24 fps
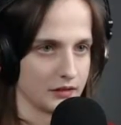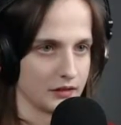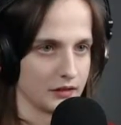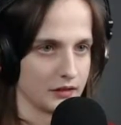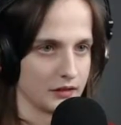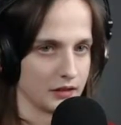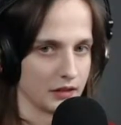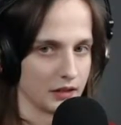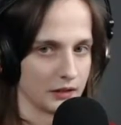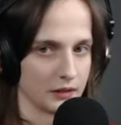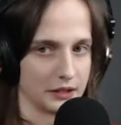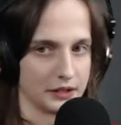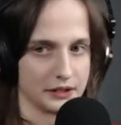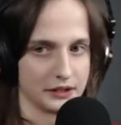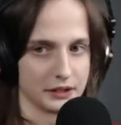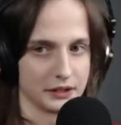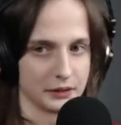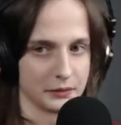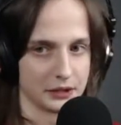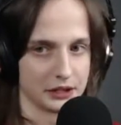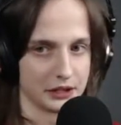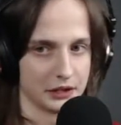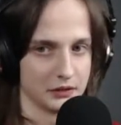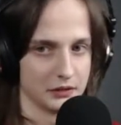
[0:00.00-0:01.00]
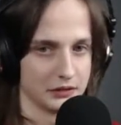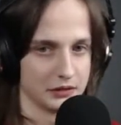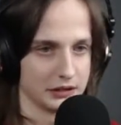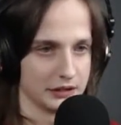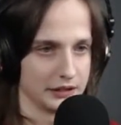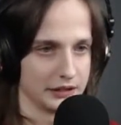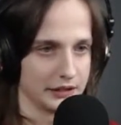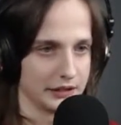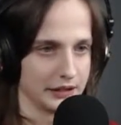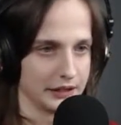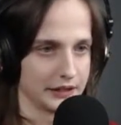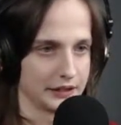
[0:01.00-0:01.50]
Alright, there we go.
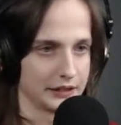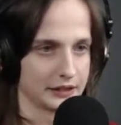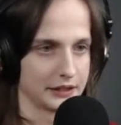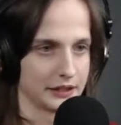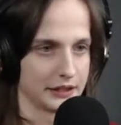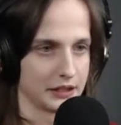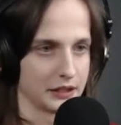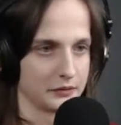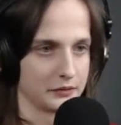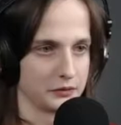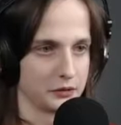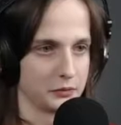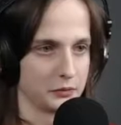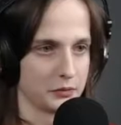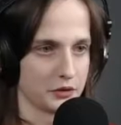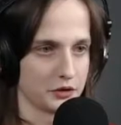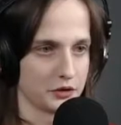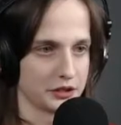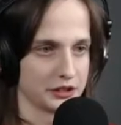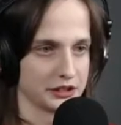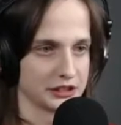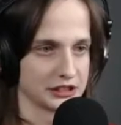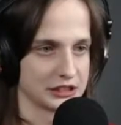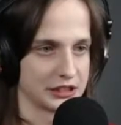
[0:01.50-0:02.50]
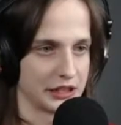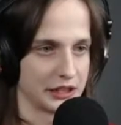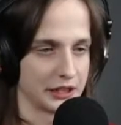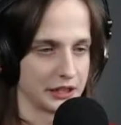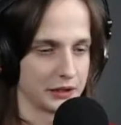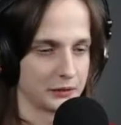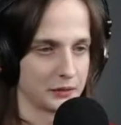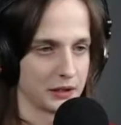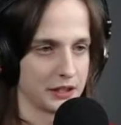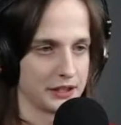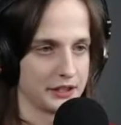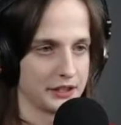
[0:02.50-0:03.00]
And then I have to push this guy
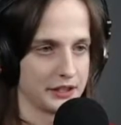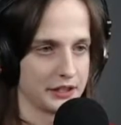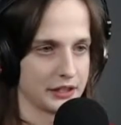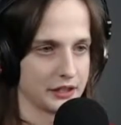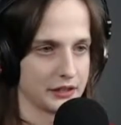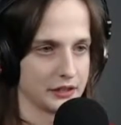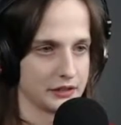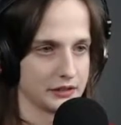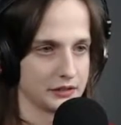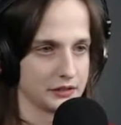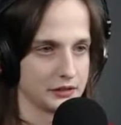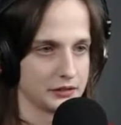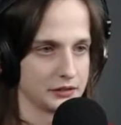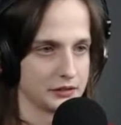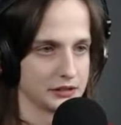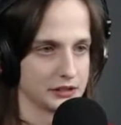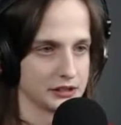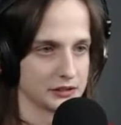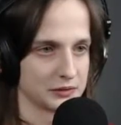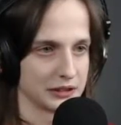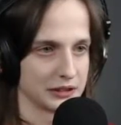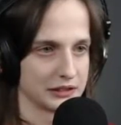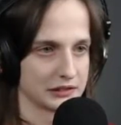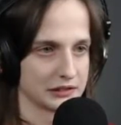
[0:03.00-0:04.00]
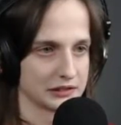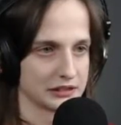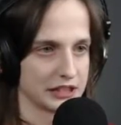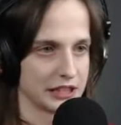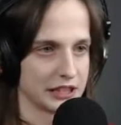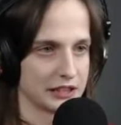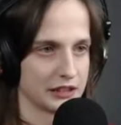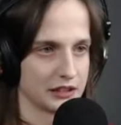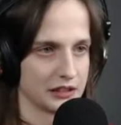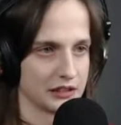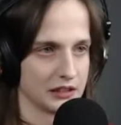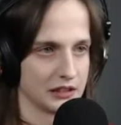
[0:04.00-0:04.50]
right there to this retinal scanner.